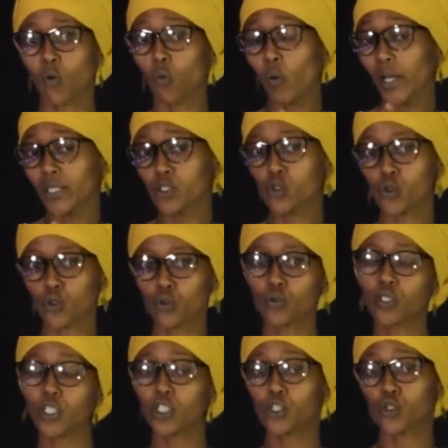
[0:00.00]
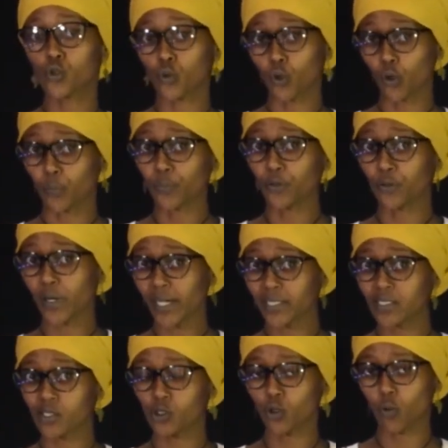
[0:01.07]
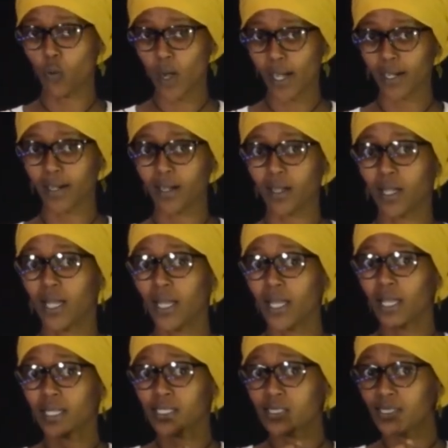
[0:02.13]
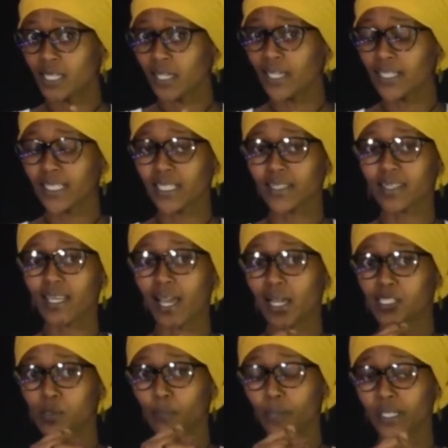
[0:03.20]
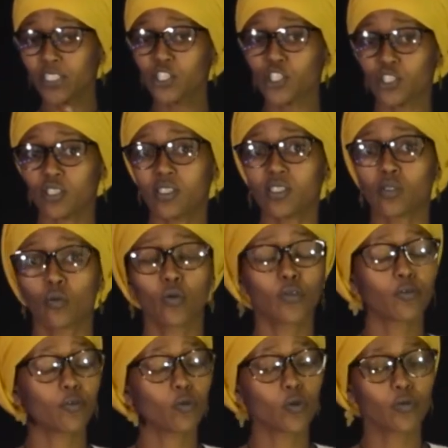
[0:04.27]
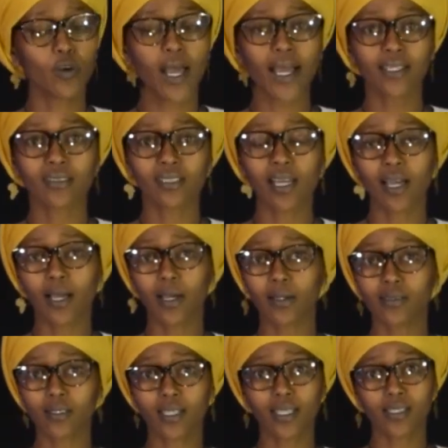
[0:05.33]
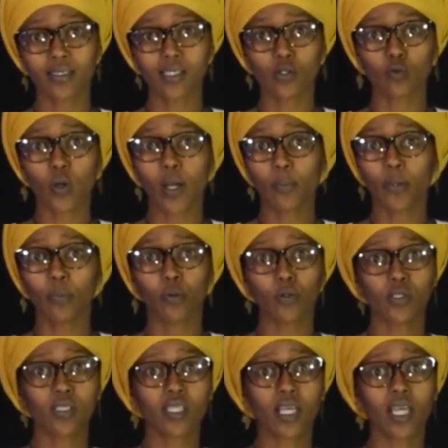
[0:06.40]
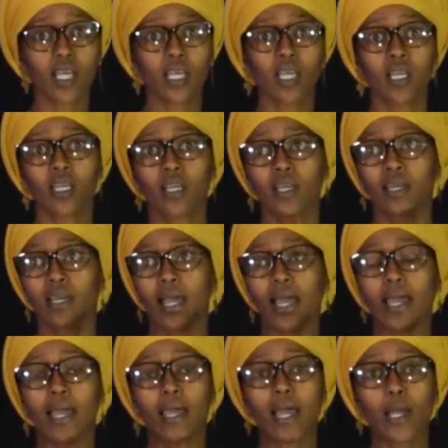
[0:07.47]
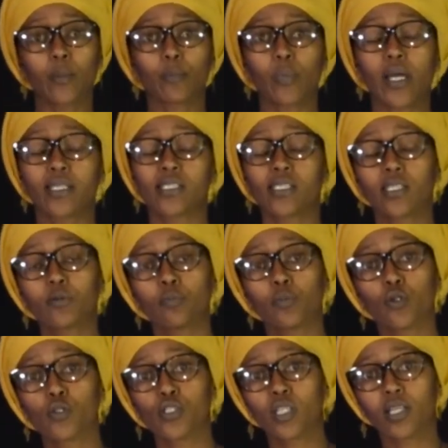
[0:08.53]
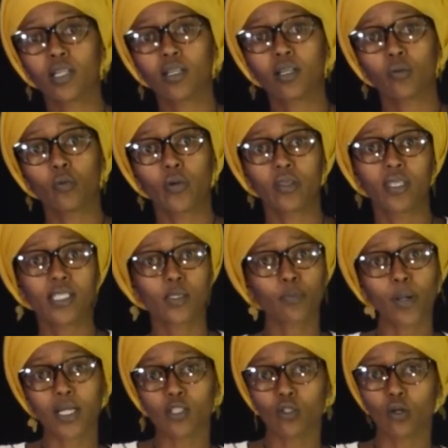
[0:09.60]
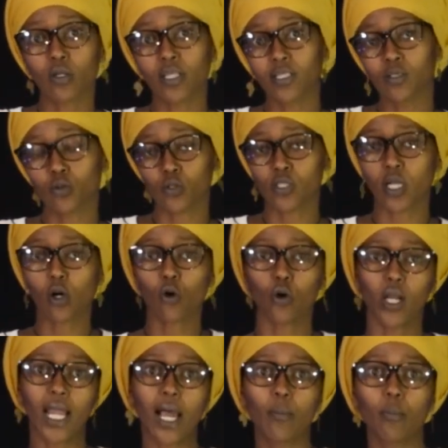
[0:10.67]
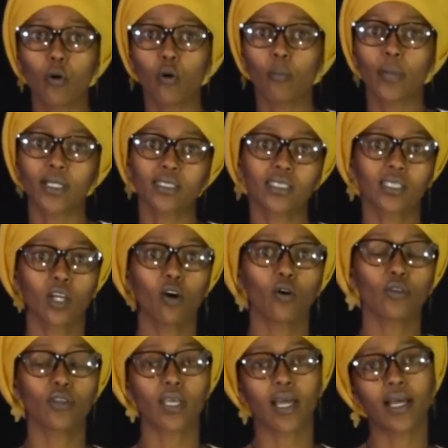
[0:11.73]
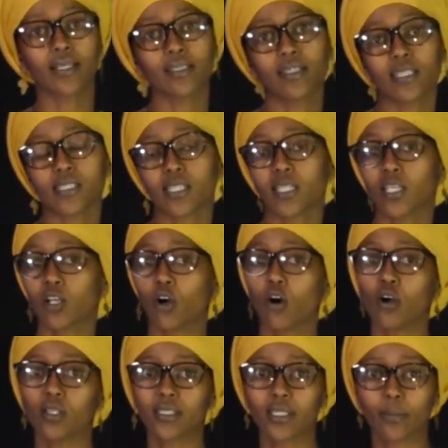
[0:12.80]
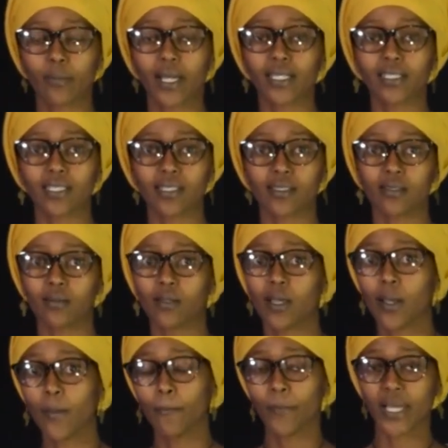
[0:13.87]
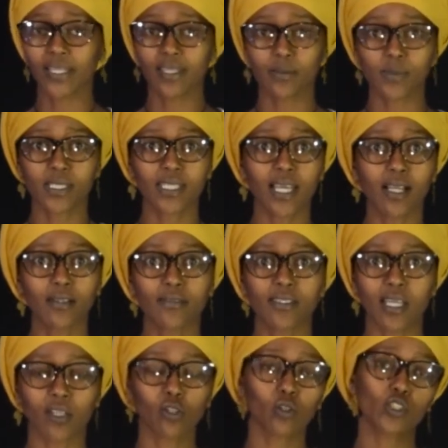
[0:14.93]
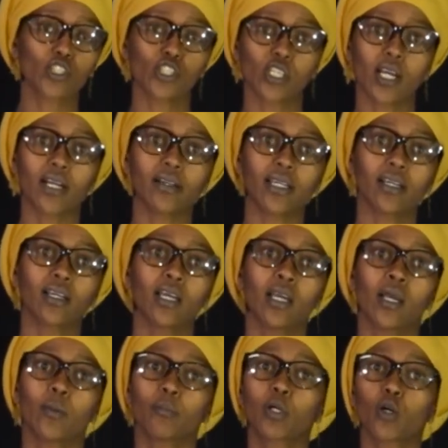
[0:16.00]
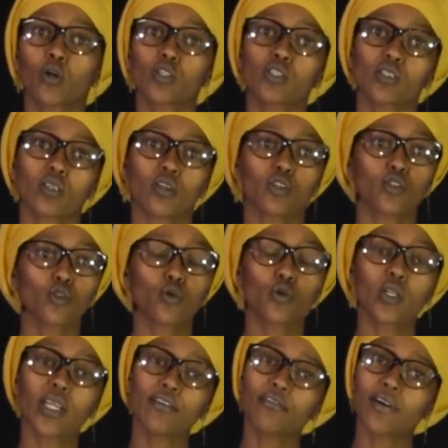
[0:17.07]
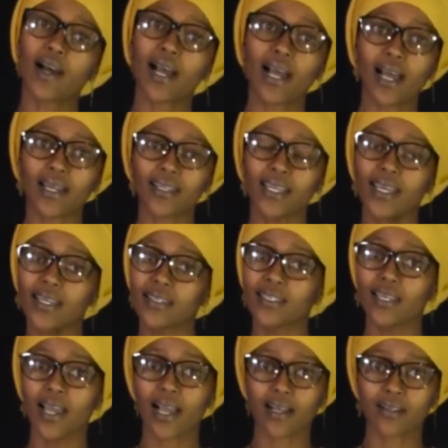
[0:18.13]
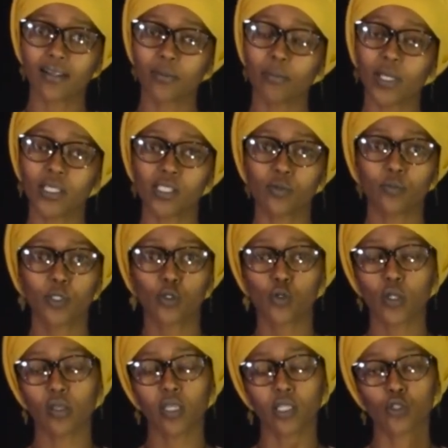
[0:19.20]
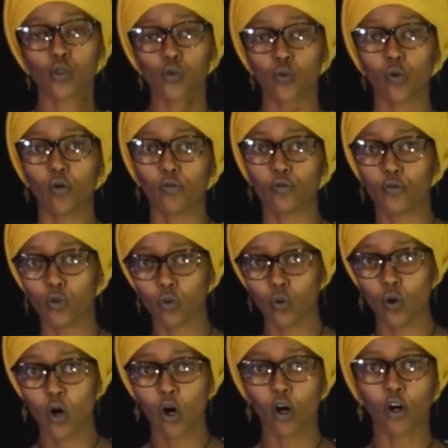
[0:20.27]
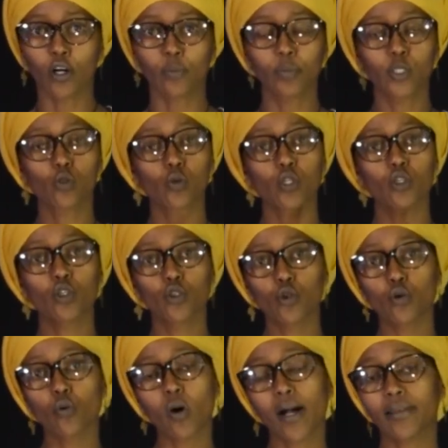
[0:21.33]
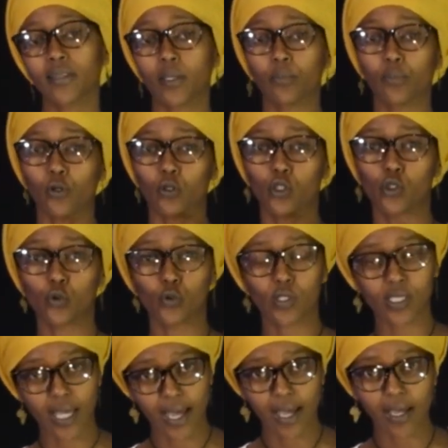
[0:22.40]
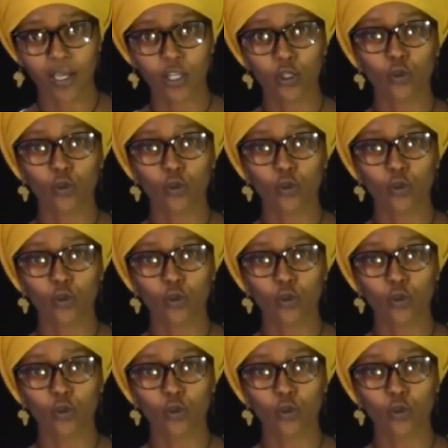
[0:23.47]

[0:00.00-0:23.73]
When do you need to copyright your work? Secondly, there are split sheets. We've had cases where people say, I did music with this person, it was a collabo, but now they're taking all the money by themselves, they're not sharing, because you never had any agreement between the two of you or between you and the producer.